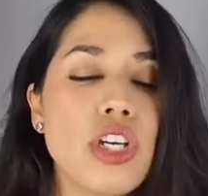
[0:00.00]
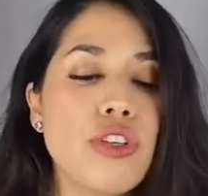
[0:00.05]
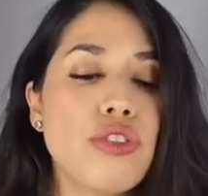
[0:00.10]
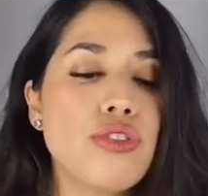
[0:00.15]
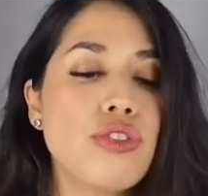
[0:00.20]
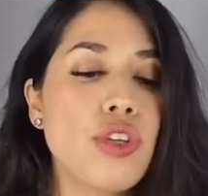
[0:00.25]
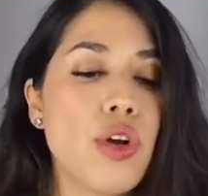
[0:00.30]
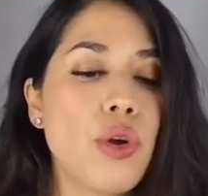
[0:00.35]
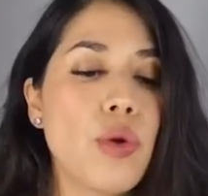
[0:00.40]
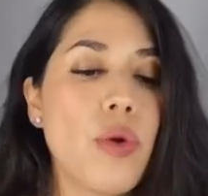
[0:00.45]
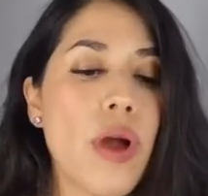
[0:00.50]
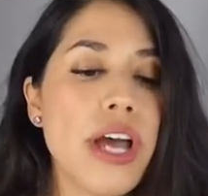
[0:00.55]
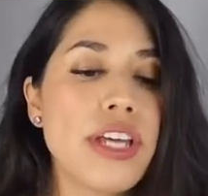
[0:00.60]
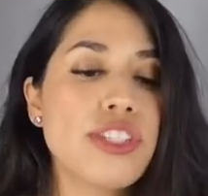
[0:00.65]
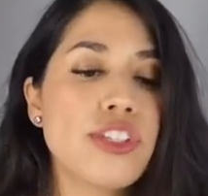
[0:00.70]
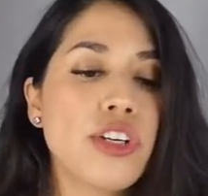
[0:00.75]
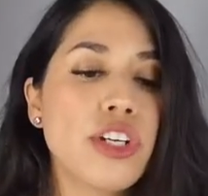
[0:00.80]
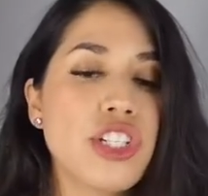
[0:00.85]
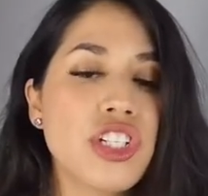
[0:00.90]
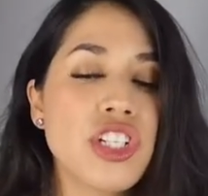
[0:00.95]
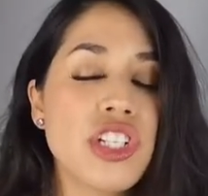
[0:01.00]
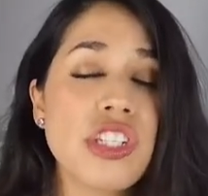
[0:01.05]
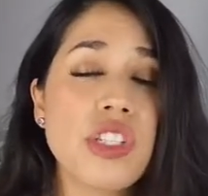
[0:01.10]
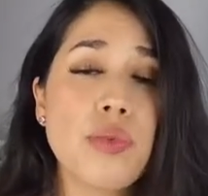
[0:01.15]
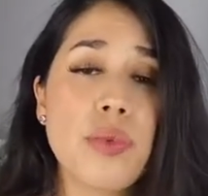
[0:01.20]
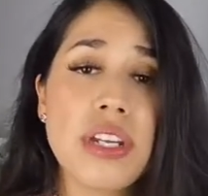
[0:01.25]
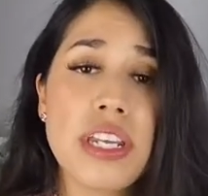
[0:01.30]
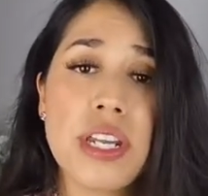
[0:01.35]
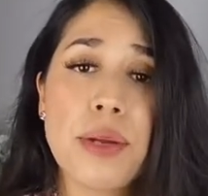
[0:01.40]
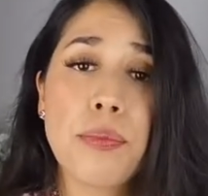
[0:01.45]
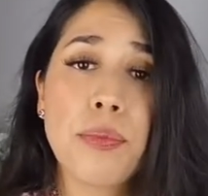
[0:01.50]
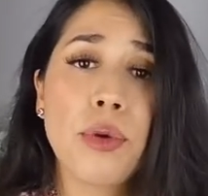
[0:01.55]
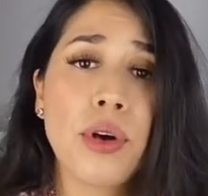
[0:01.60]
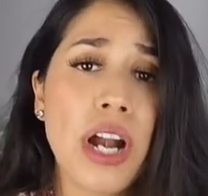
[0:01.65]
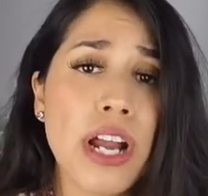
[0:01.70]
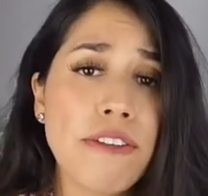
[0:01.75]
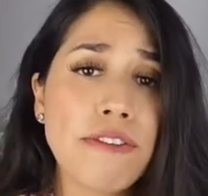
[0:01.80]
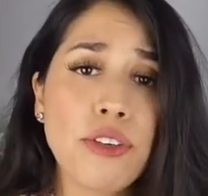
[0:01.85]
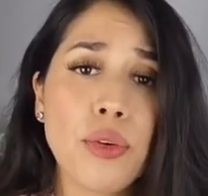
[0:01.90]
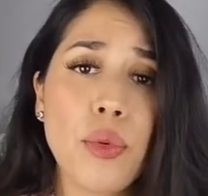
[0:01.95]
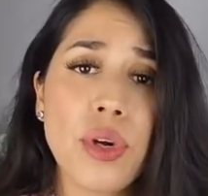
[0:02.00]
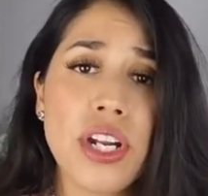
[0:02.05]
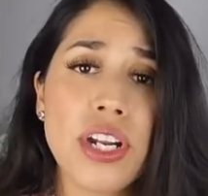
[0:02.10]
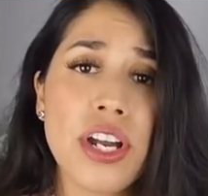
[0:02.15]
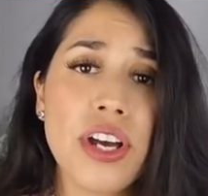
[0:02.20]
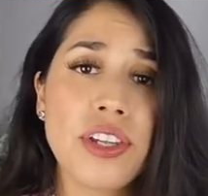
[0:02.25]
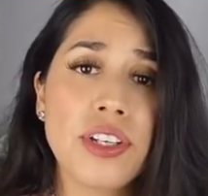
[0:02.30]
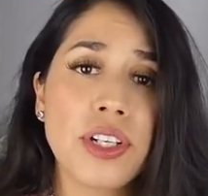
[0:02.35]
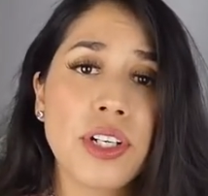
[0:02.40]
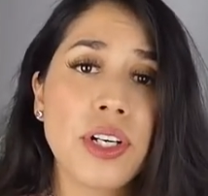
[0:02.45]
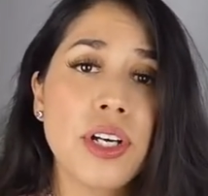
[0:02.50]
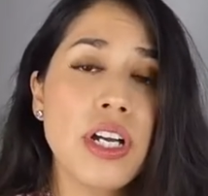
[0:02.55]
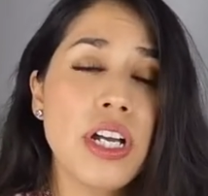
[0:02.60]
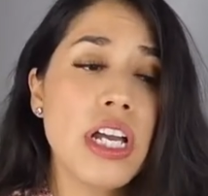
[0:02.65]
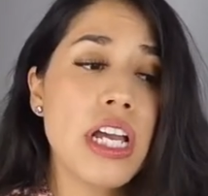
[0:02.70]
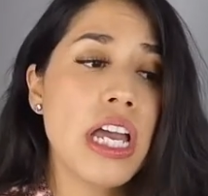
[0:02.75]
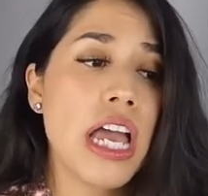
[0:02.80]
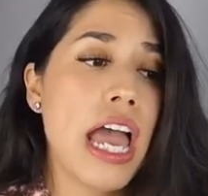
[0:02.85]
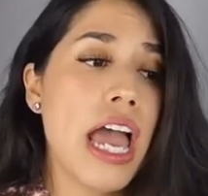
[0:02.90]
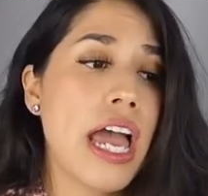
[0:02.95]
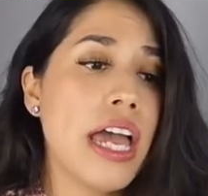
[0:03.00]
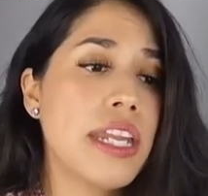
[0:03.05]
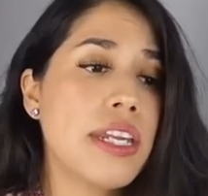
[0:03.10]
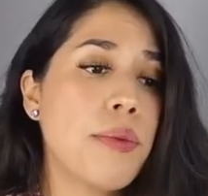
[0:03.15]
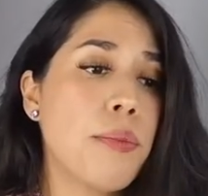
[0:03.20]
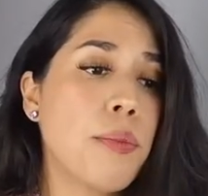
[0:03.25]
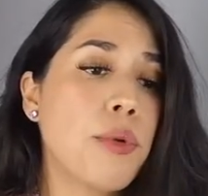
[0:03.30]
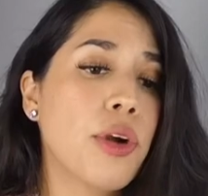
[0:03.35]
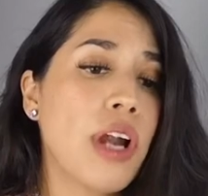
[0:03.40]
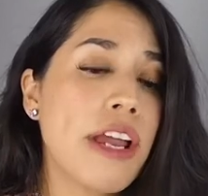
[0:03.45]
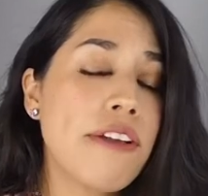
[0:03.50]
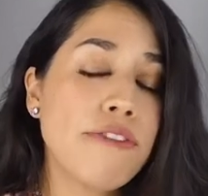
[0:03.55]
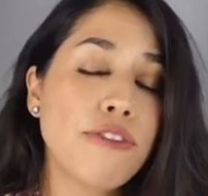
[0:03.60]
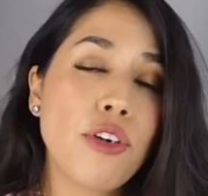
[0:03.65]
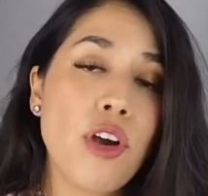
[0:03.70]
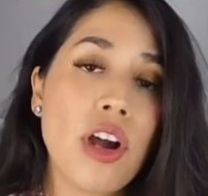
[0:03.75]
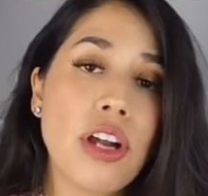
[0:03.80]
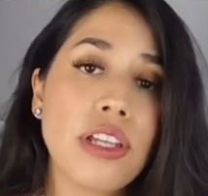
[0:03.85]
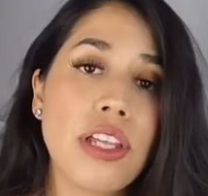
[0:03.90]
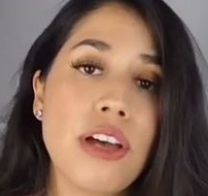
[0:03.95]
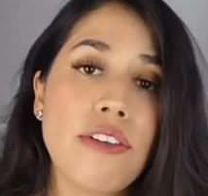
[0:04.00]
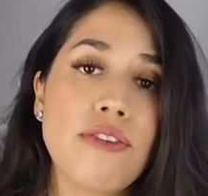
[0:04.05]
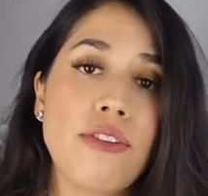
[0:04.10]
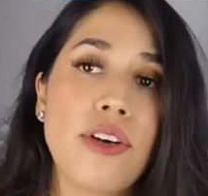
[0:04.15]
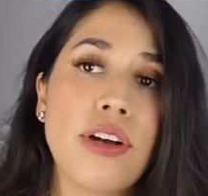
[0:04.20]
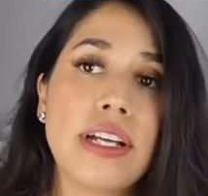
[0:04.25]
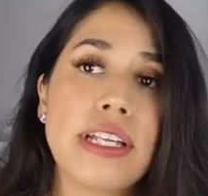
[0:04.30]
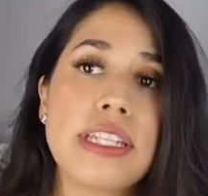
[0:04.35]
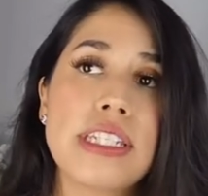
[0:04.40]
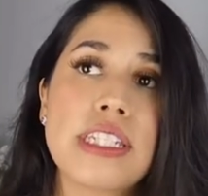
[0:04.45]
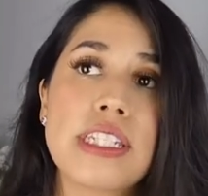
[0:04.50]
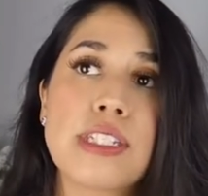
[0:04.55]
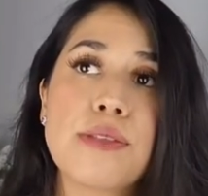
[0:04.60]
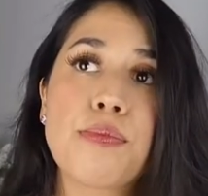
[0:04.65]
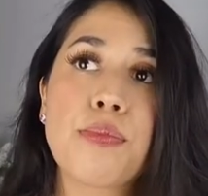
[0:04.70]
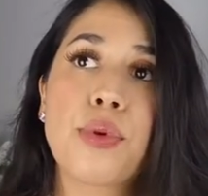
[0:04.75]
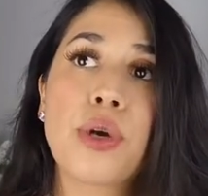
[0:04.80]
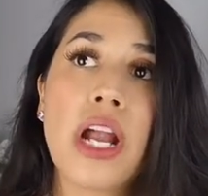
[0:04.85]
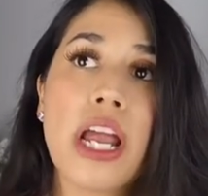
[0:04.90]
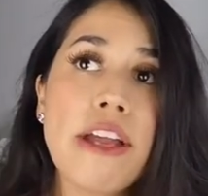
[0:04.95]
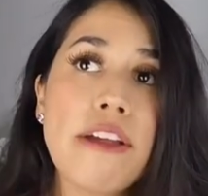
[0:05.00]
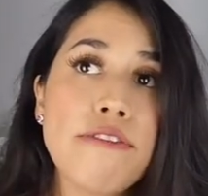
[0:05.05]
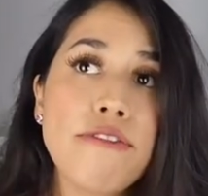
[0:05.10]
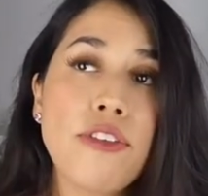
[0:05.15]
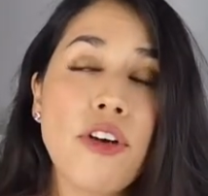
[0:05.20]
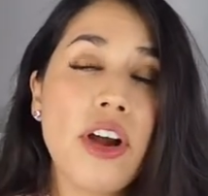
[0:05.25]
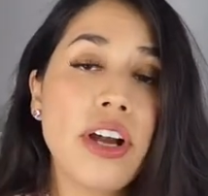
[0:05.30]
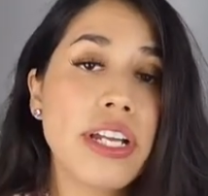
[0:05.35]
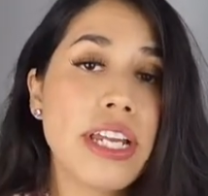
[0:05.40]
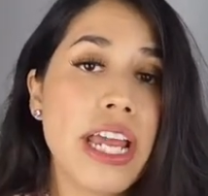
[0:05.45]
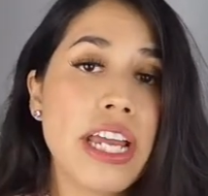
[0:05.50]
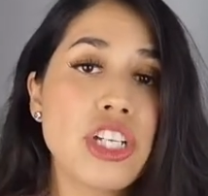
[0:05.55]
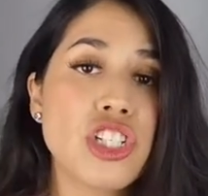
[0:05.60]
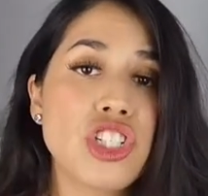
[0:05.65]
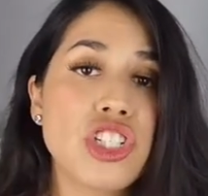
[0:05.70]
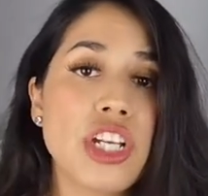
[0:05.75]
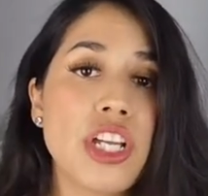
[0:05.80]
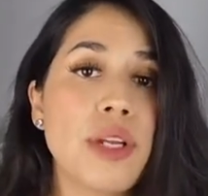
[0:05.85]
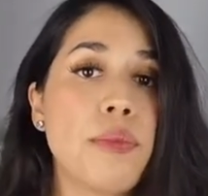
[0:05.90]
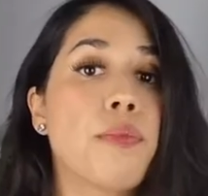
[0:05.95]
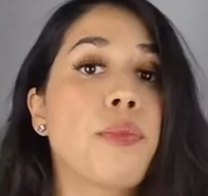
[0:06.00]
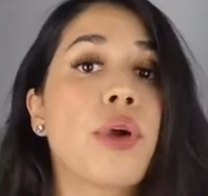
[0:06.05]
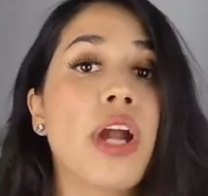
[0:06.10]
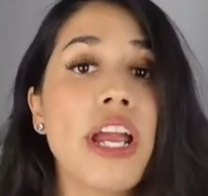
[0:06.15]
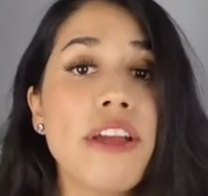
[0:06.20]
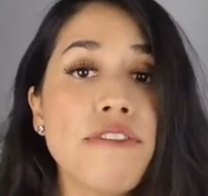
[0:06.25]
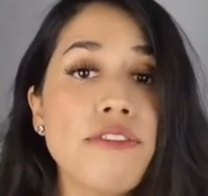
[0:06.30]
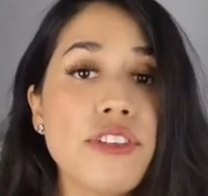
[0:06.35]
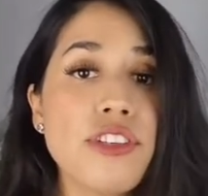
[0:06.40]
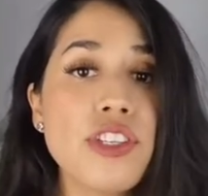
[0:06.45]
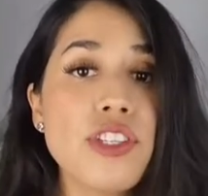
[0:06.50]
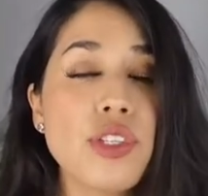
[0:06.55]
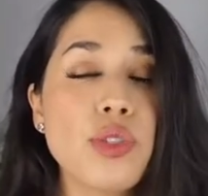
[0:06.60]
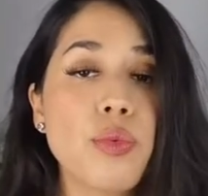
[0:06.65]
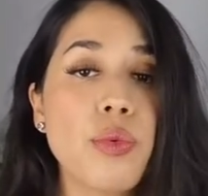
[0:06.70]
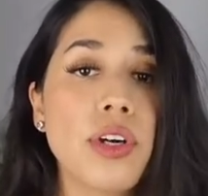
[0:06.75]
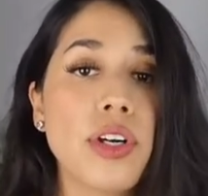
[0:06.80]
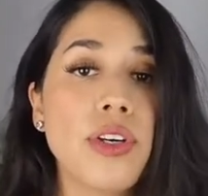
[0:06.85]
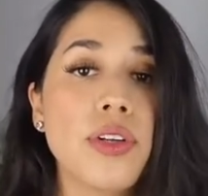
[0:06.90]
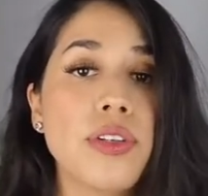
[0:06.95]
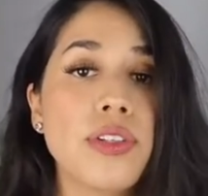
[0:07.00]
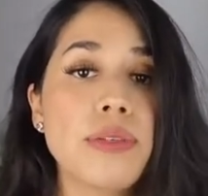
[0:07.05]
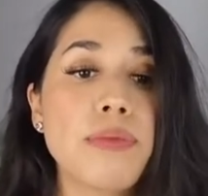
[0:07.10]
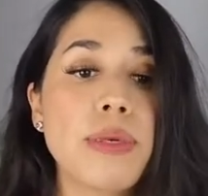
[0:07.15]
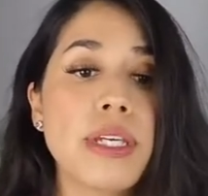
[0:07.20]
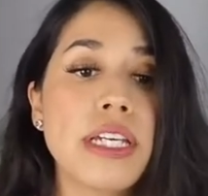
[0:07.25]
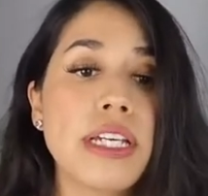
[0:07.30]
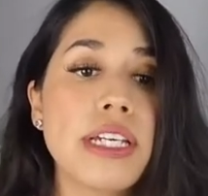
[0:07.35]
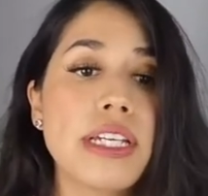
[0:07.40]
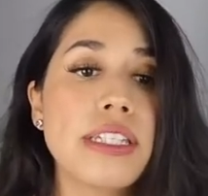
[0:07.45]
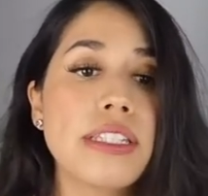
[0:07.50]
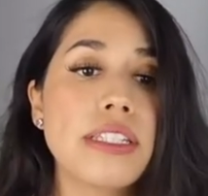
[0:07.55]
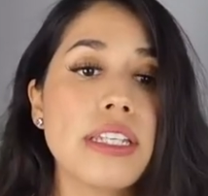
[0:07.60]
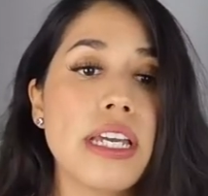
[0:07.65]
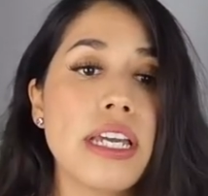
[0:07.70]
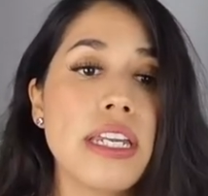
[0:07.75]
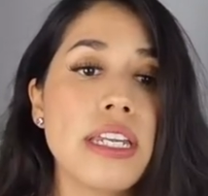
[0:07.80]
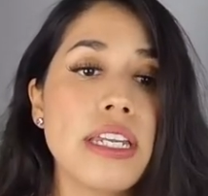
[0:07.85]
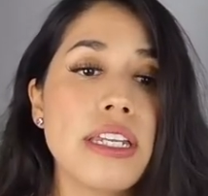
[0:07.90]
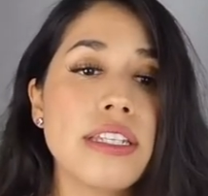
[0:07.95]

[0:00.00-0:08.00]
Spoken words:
So as Christians, we need to pray for one another and pray for our loved ones, pray for our nation, pray for this world, because it